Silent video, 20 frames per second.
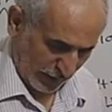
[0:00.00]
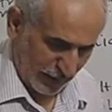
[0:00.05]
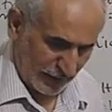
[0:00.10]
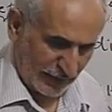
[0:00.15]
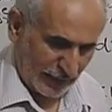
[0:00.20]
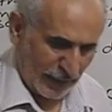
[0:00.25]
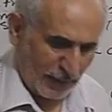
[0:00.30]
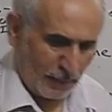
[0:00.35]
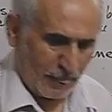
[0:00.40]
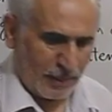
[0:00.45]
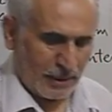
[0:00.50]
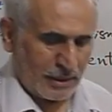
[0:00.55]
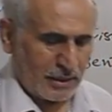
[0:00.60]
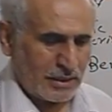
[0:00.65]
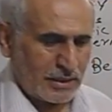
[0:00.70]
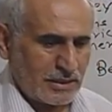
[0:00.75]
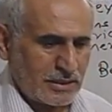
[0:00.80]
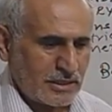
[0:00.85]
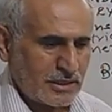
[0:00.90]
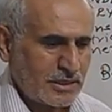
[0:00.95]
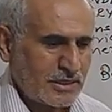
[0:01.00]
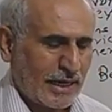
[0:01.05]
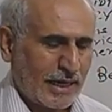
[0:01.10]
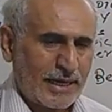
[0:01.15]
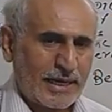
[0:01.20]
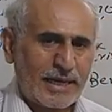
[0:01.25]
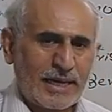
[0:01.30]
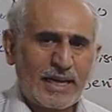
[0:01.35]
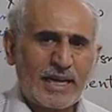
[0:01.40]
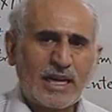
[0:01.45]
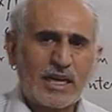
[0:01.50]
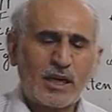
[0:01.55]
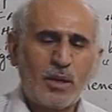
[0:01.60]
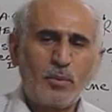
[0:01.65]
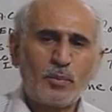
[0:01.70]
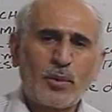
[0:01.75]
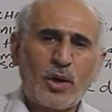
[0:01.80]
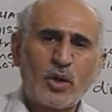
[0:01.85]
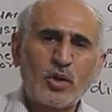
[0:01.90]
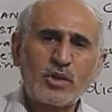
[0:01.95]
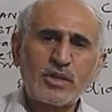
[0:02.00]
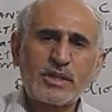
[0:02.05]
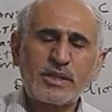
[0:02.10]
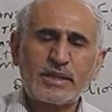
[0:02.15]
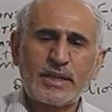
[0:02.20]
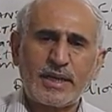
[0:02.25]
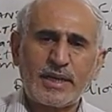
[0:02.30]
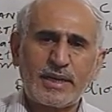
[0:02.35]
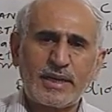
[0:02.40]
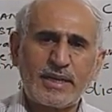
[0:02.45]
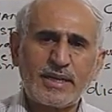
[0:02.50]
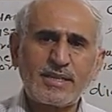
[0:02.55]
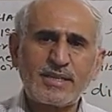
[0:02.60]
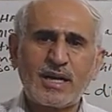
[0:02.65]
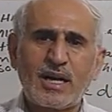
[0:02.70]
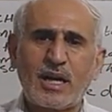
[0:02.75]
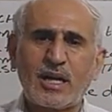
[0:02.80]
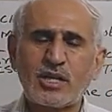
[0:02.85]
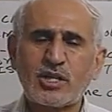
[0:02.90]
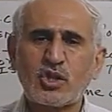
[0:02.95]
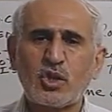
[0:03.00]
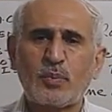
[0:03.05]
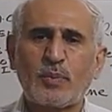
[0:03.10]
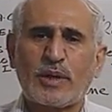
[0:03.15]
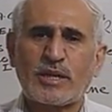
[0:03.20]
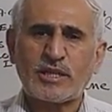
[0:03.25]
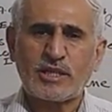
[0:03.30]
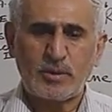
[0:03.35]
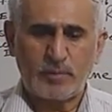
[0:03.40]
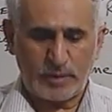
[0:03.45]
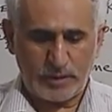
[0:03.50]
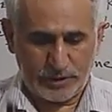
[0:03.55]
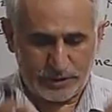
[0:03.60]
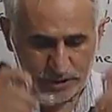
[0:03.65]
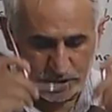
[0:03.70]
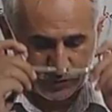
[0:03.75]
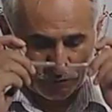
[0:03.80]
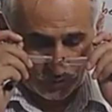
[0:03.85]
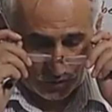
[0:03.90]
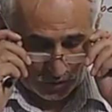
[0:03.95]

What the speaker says: In the cyclic compounds, there is also possibility